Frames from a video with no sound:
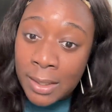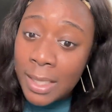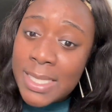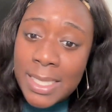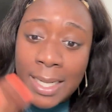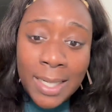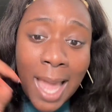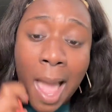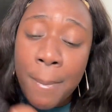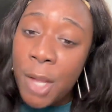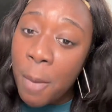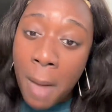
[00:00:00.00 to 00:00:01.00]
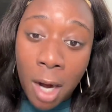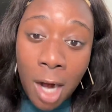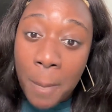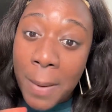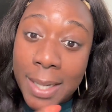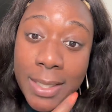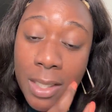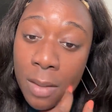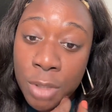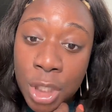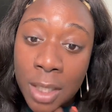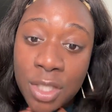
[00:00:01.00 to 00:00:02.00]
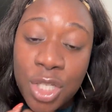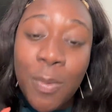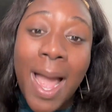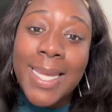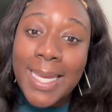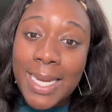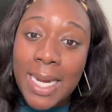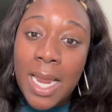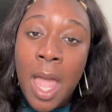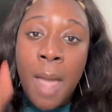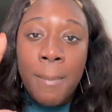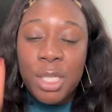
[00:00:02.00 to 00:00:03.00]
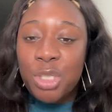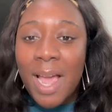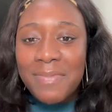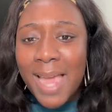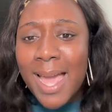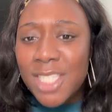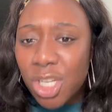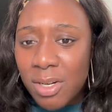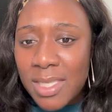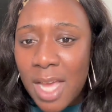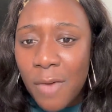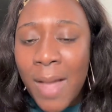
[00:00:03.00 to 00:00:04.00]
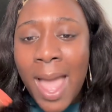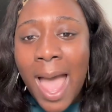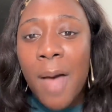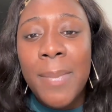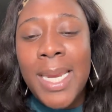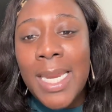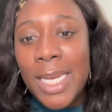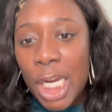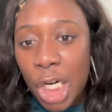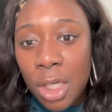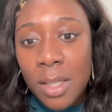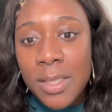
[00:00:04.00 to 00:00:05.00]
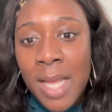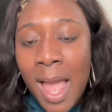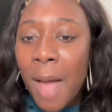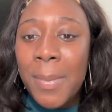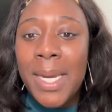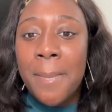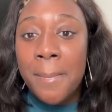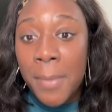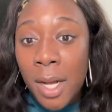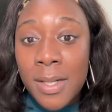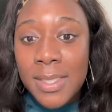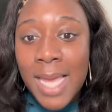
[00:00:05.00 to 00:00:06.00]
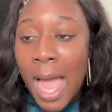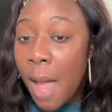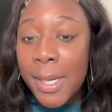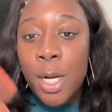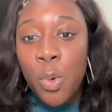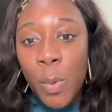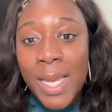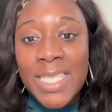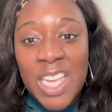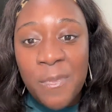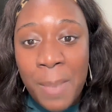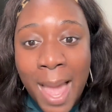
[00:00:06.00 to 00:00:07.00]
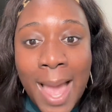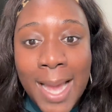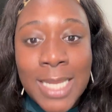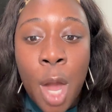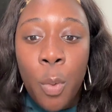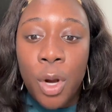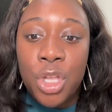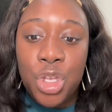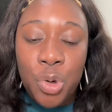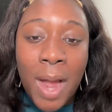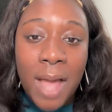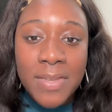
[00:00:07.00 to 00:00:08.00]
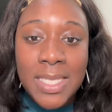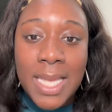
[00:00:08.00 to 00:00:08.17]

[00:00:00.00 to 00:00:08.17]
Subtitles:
Listen, I be on my Carpe Diem shit too. I get it. But you have to ask yourself, how many years, how many months, how many weeks have passed where you have